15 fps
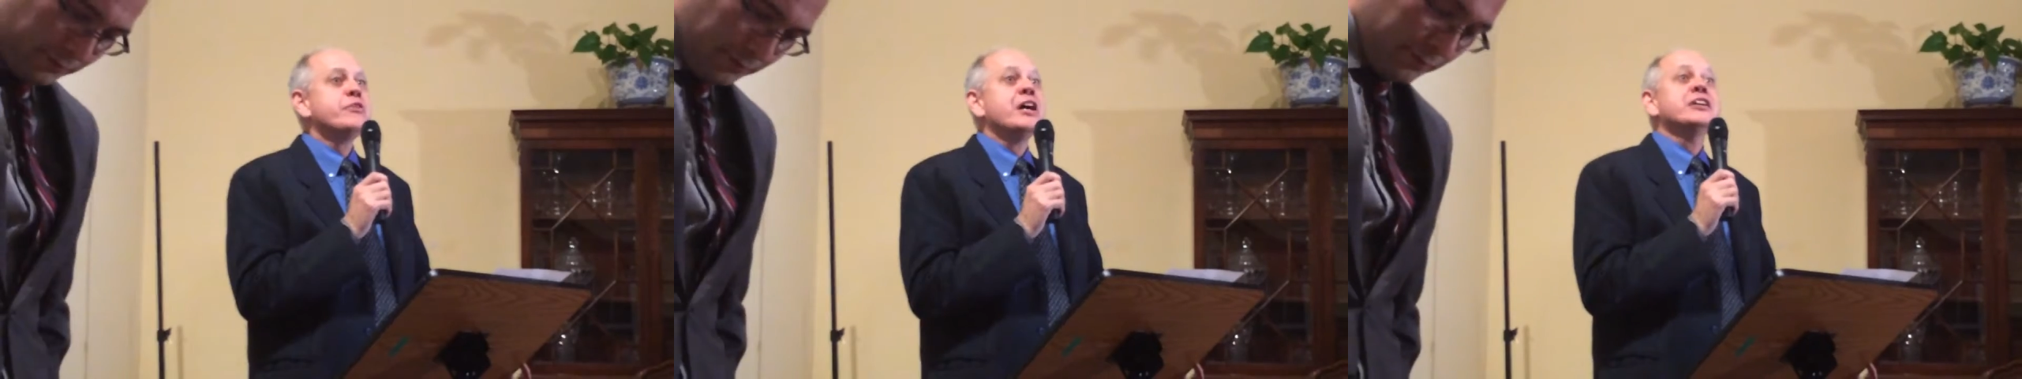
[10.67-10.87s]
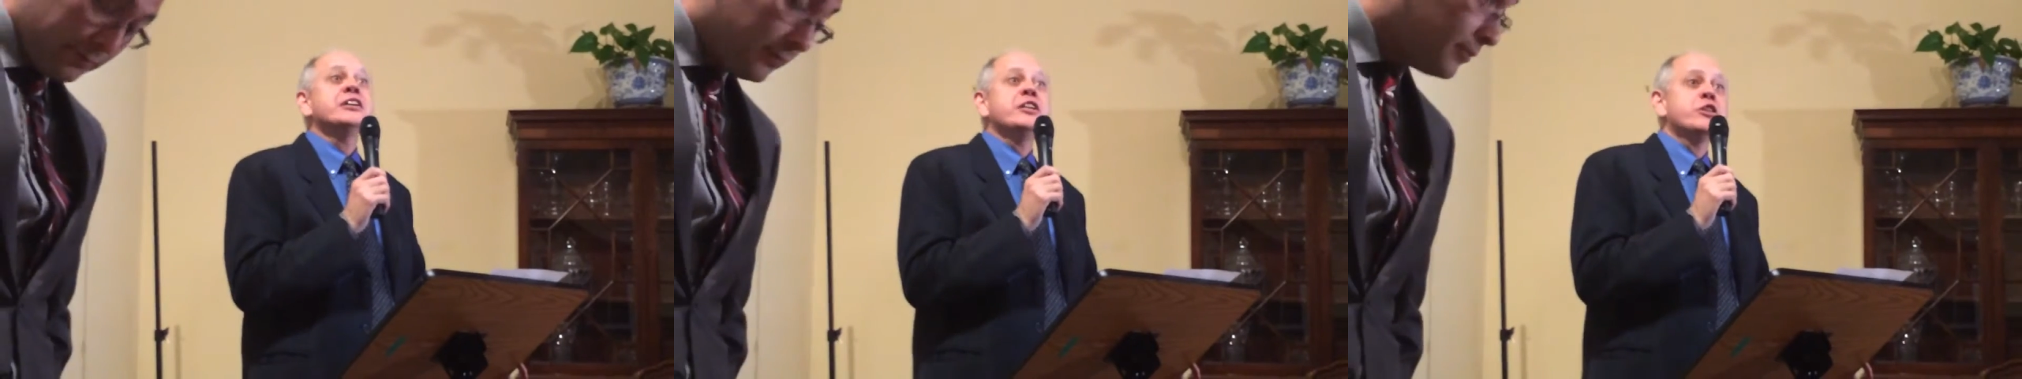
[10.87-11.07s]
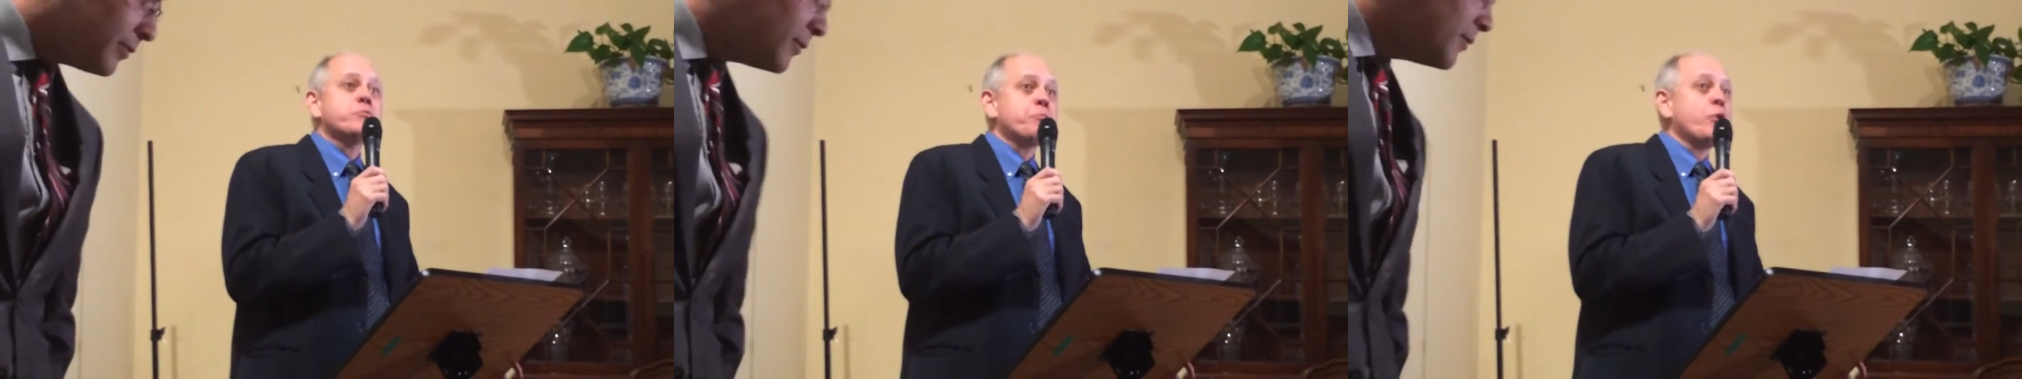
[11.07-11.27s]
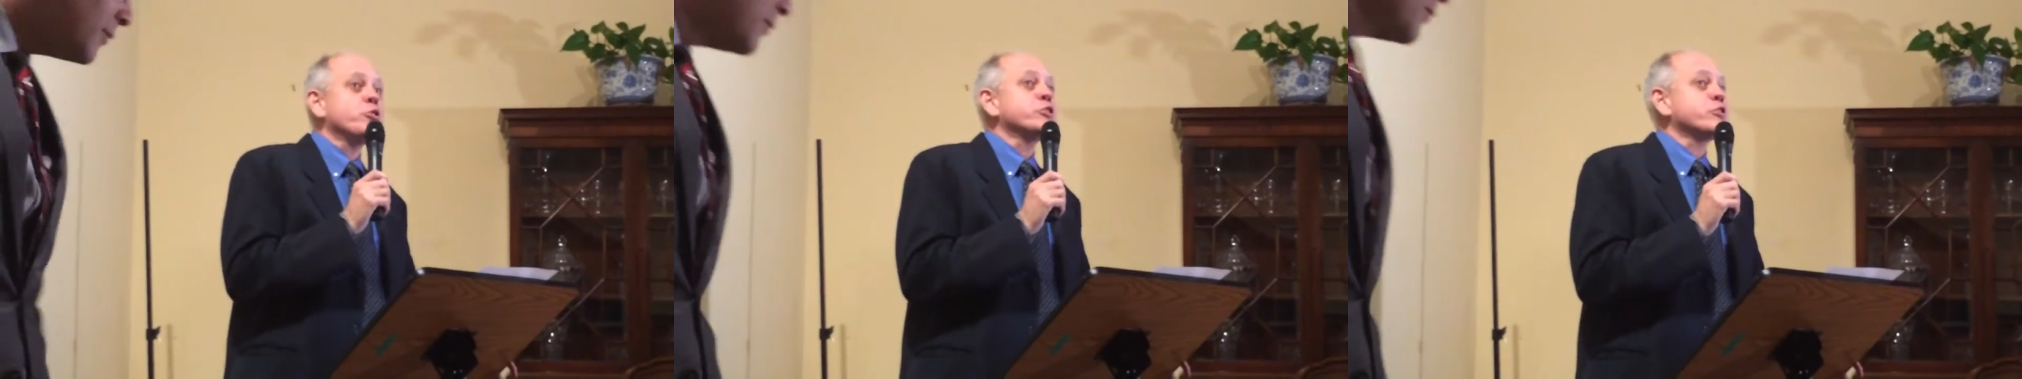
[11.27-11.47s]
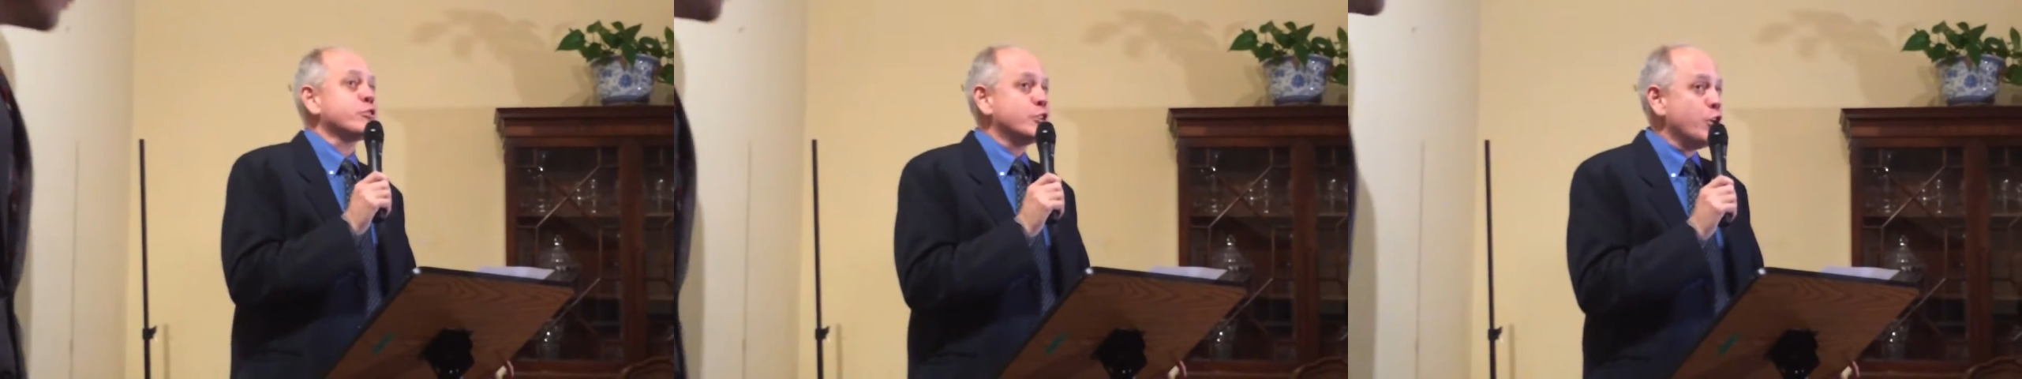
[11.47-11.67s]
And he
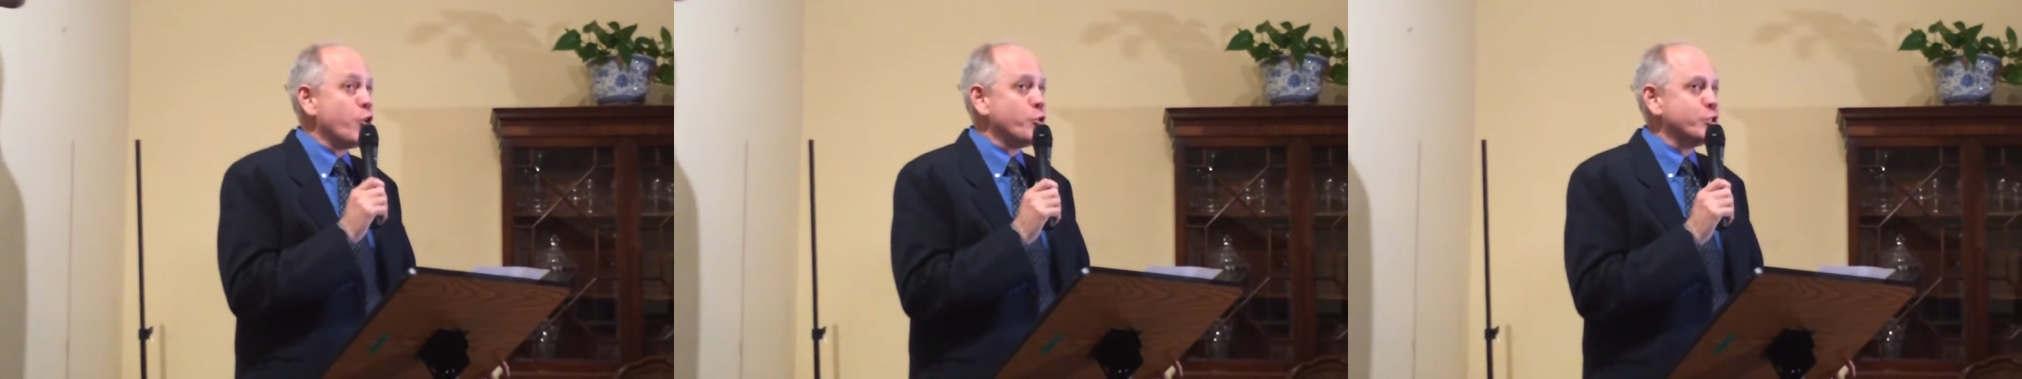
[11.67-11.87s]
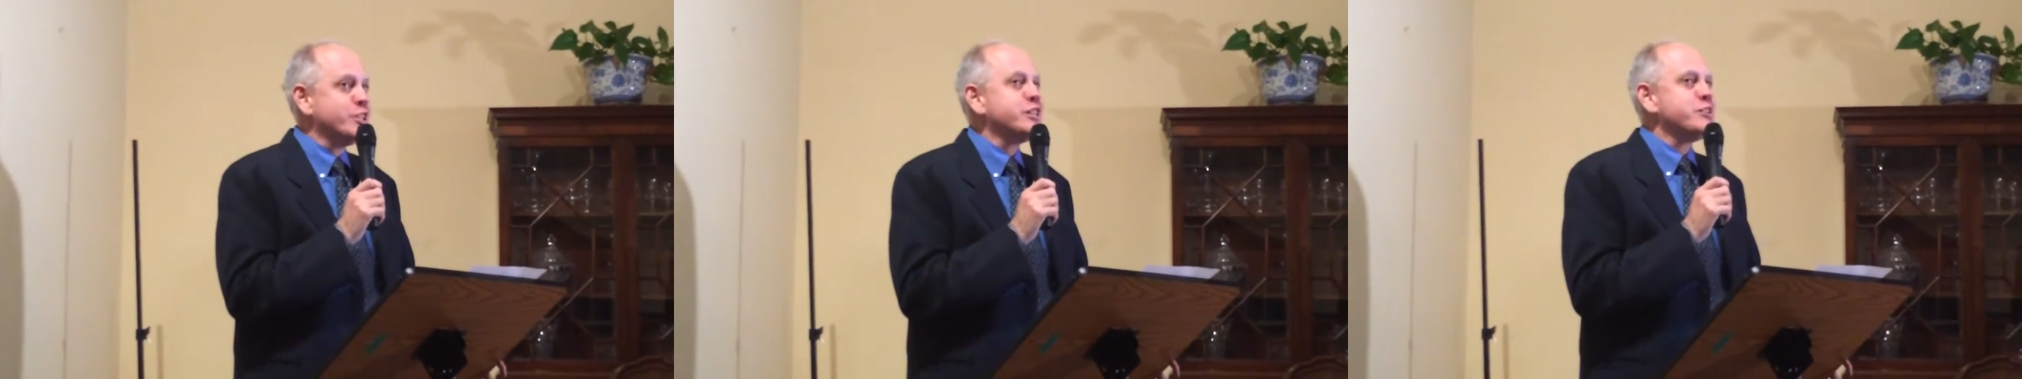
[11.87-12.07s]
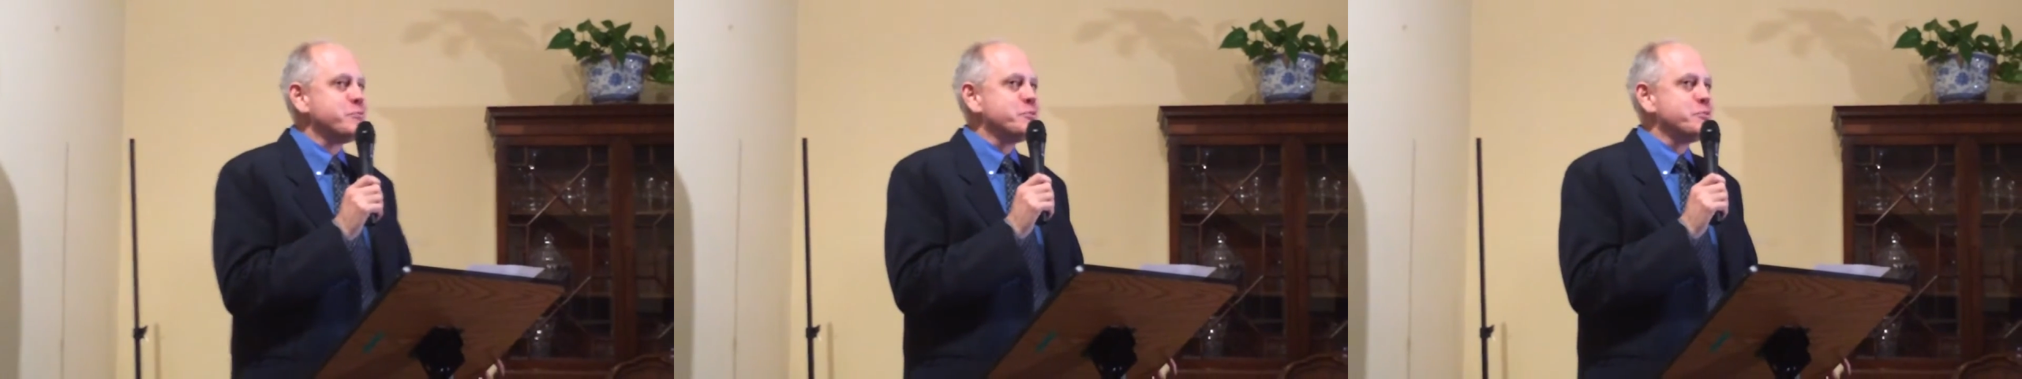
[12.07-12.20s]
spoke slowly